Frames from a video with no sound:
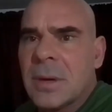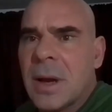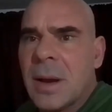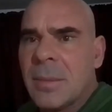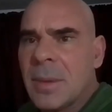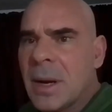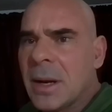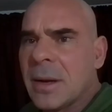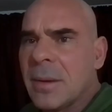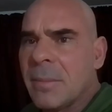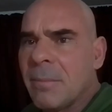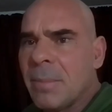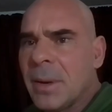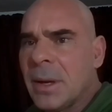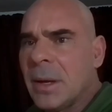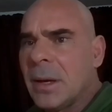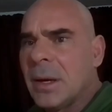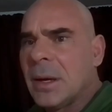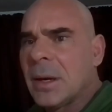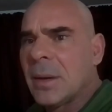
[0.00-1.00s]
I'm not
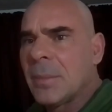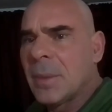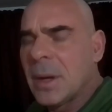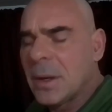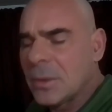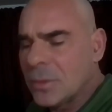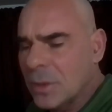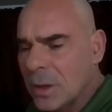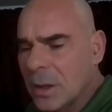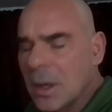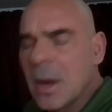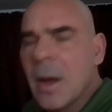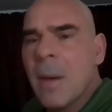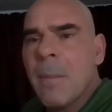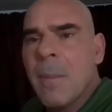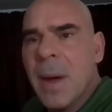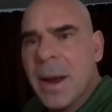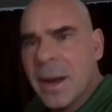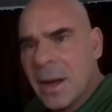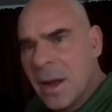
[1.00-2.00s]
competing. I'm not trying.
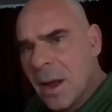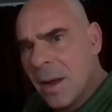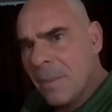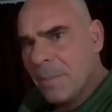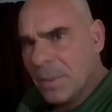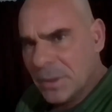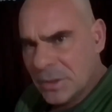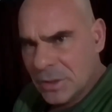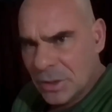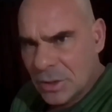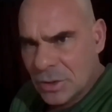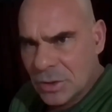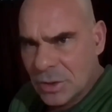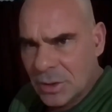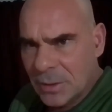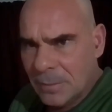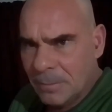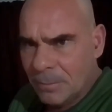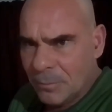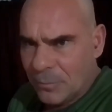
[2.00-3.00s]
My
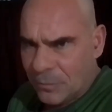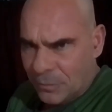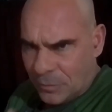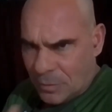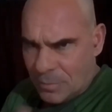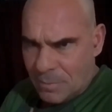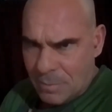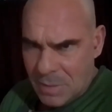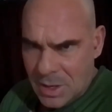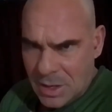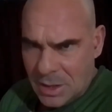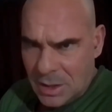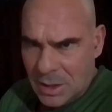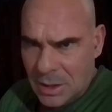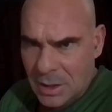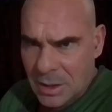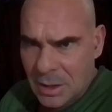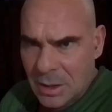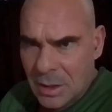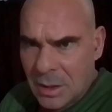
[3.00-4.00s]
competition, for
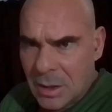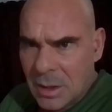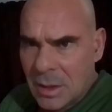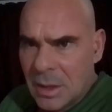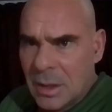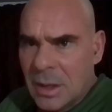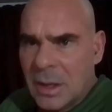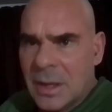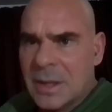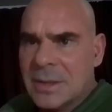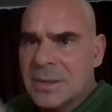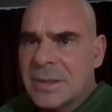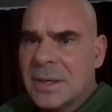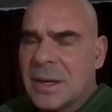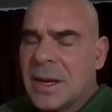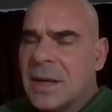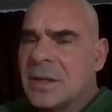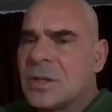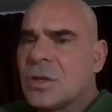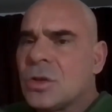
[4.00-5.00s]
me, is to
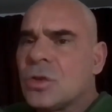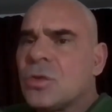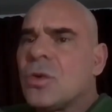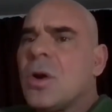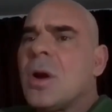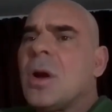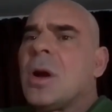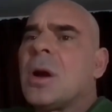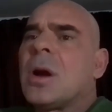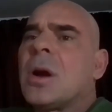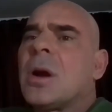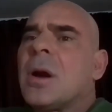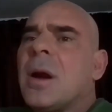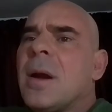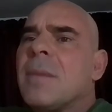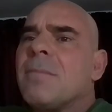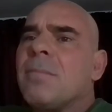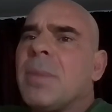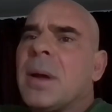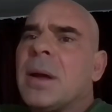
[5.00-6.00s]
get stronger
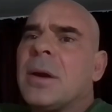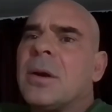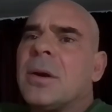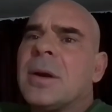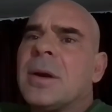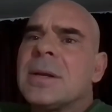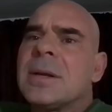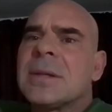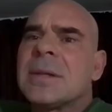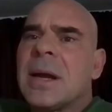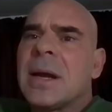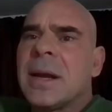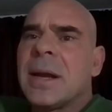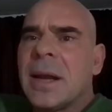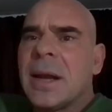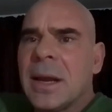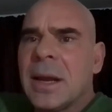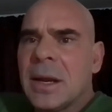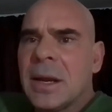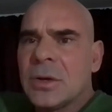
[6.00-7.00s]
and better as I
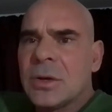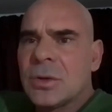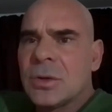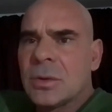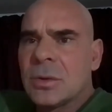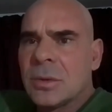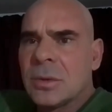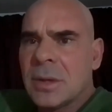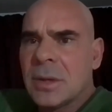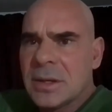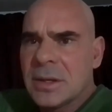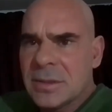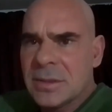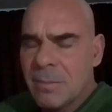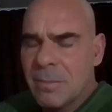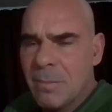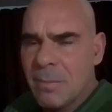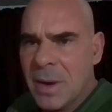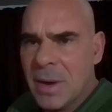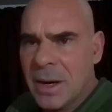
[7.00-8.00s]
age. That's
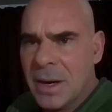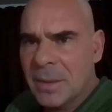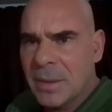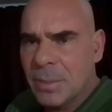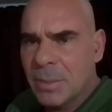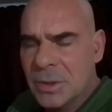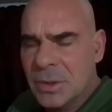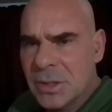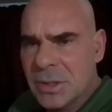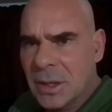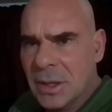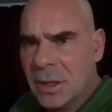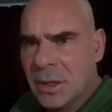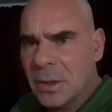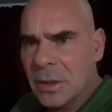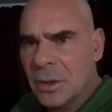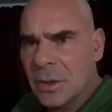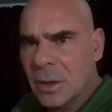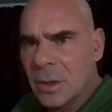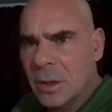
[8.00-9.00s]
my
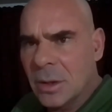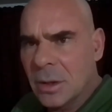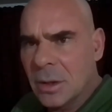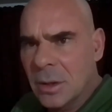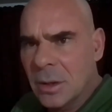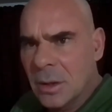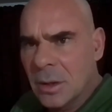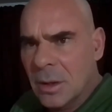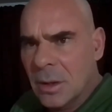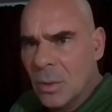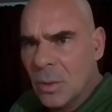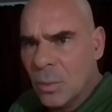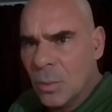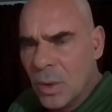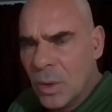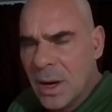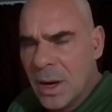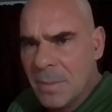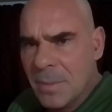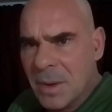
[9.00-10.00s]
particular,
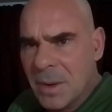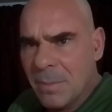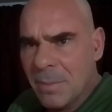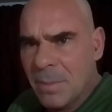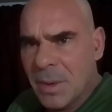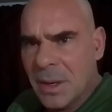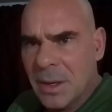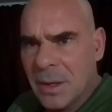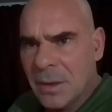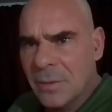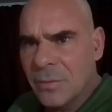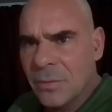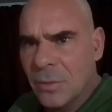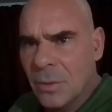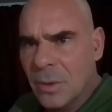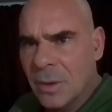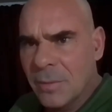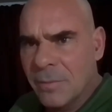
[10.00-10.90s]
what I'm competing for.